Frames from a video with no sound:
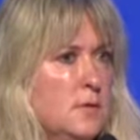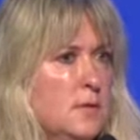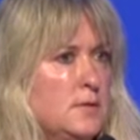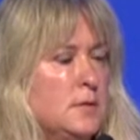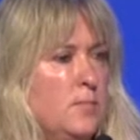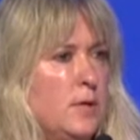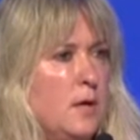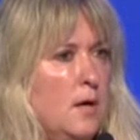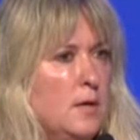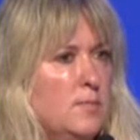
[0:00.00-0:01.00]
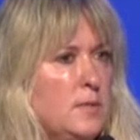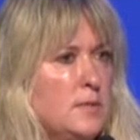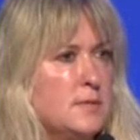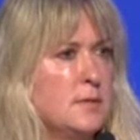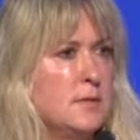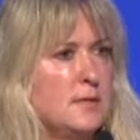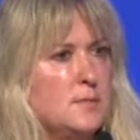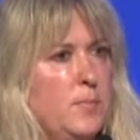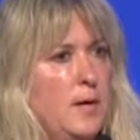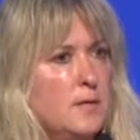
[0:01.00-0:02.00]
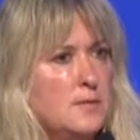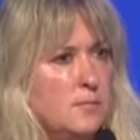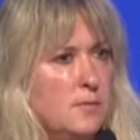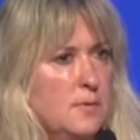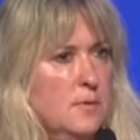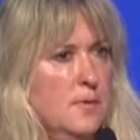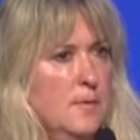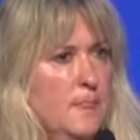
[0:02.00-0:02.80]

In some economies, that's possible.